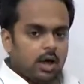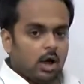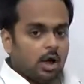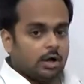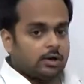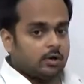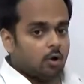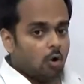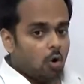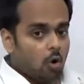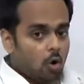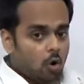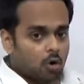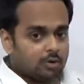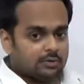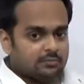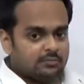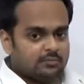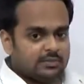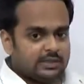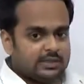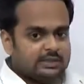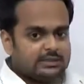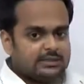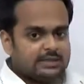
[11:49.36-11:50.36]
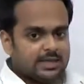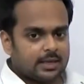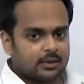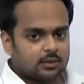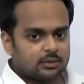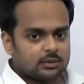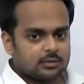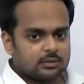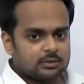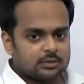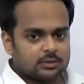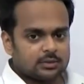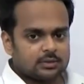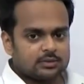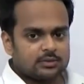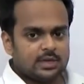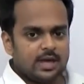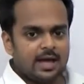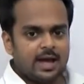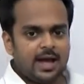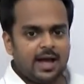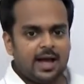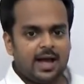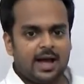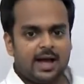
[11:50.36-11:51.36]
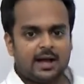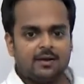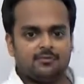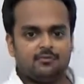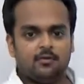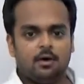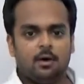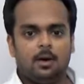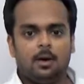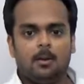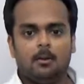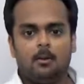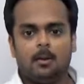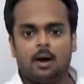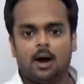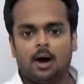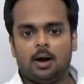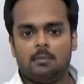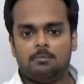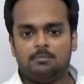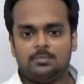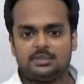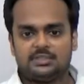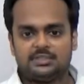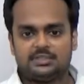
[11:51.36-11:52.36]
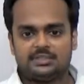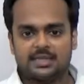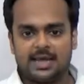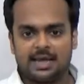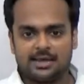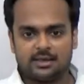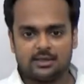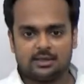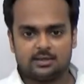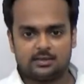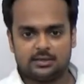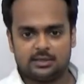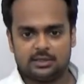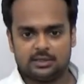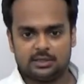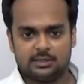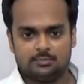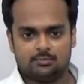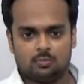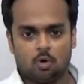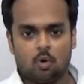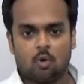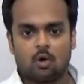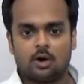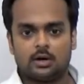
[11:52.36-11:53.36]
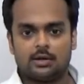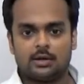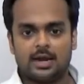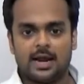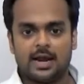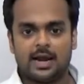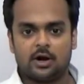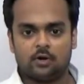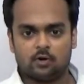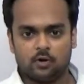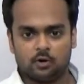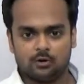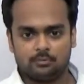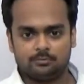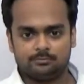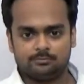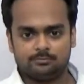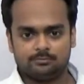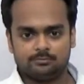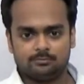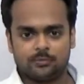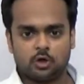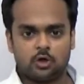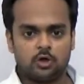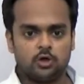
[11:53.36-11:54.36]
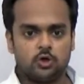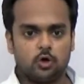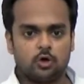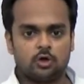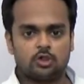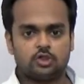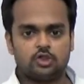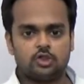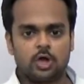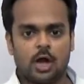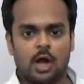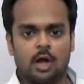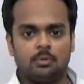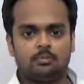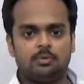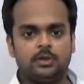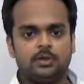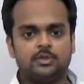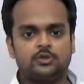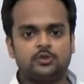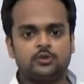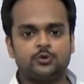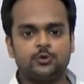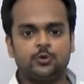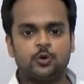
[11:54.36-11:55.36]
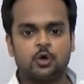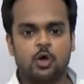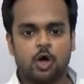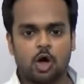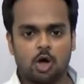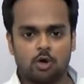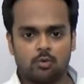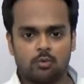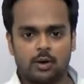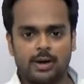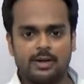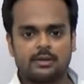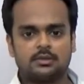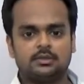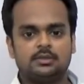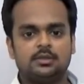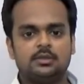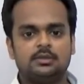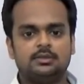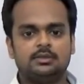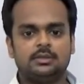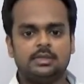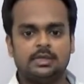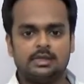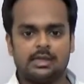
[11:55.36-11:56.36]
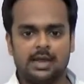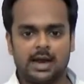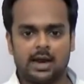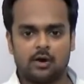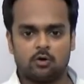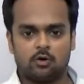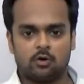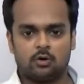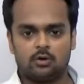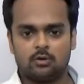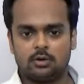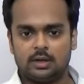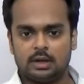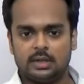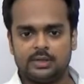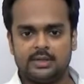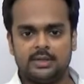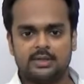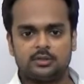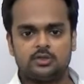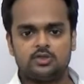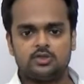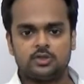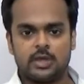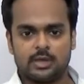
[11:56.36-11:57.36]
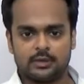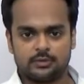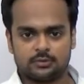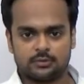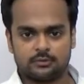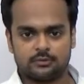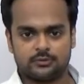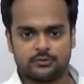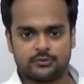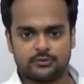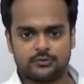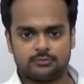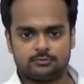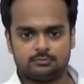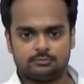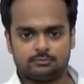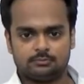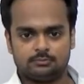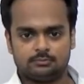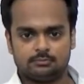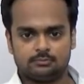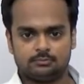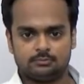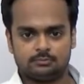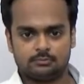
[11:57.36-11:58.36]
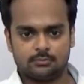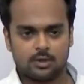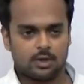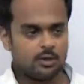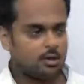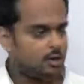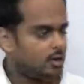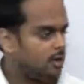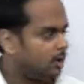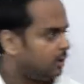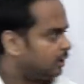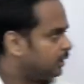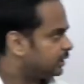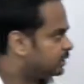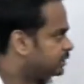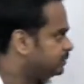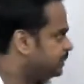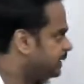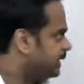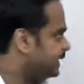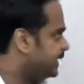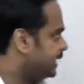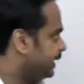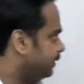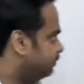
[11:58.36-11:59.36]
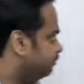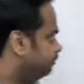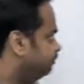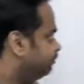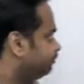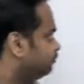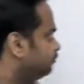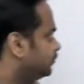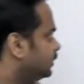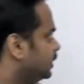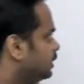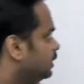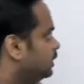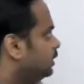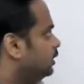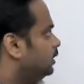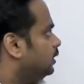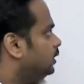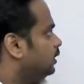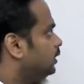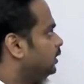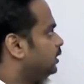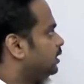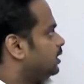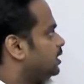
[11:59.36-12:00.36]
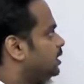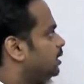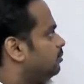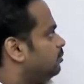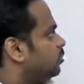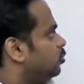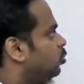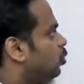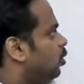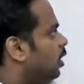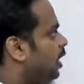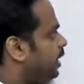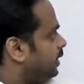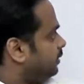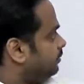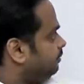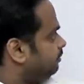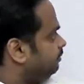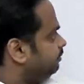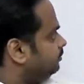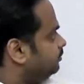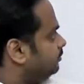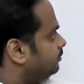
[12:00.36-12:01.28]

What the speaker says: and all of these sentences have a mistake in them or an error. Your job is to correct the error in each sentence. Let's begin. Number 1,